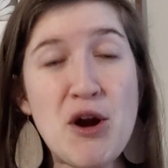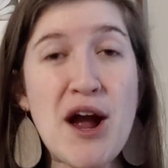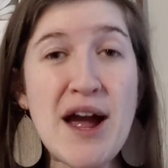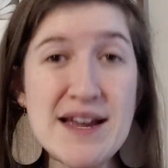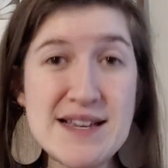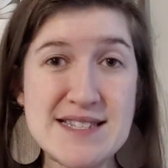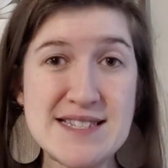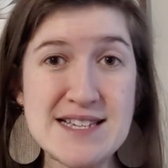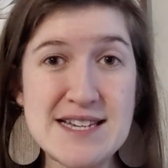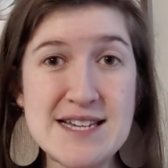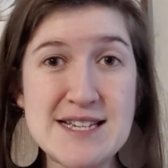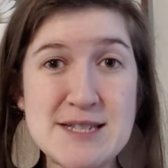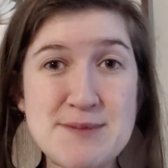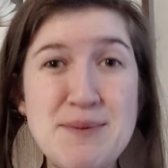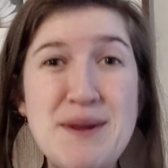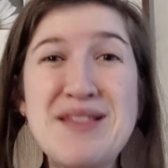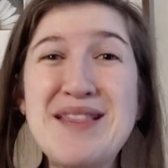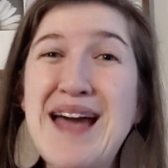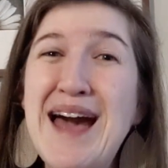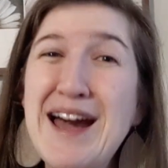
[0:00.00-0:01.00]
prices,
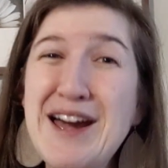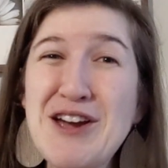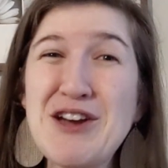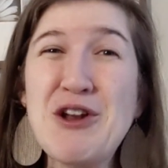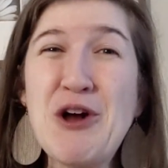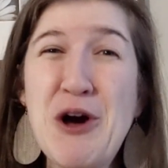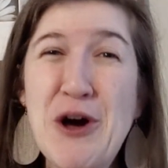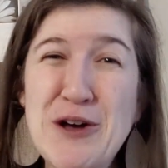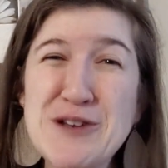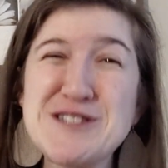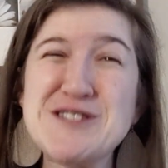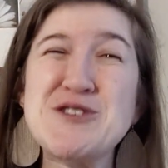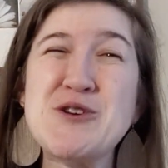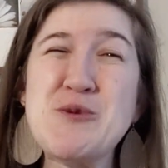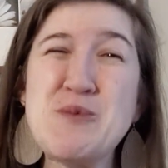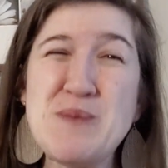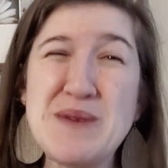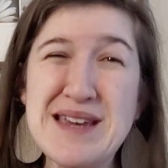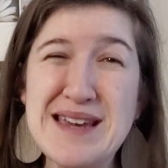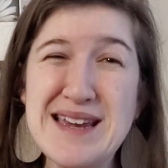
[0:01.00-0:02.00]
but that could
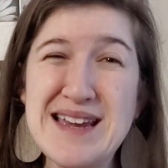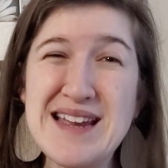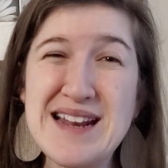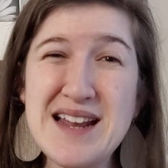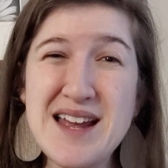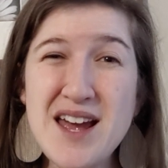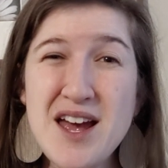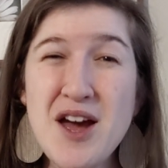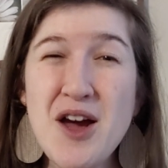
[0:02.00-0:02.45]
also mean